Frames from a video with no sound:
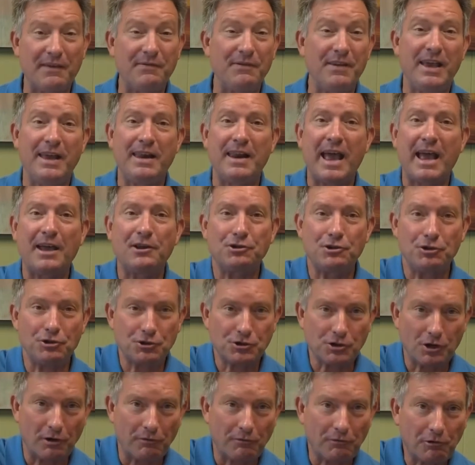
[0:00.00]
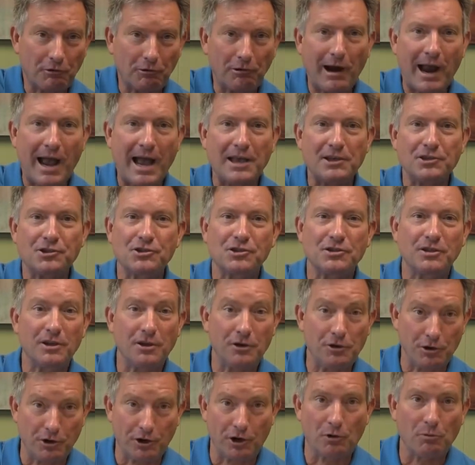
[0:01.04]
And then as you serve Christ,
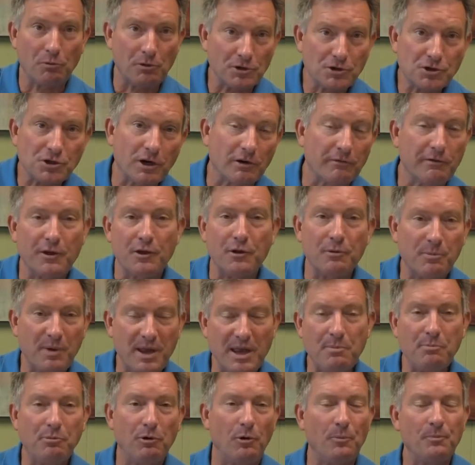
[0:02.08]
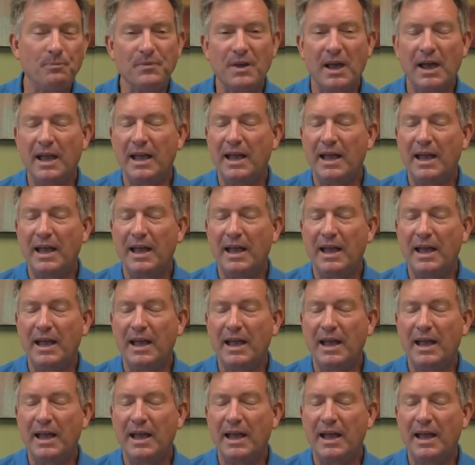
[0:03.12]
you're going to want to serve other people.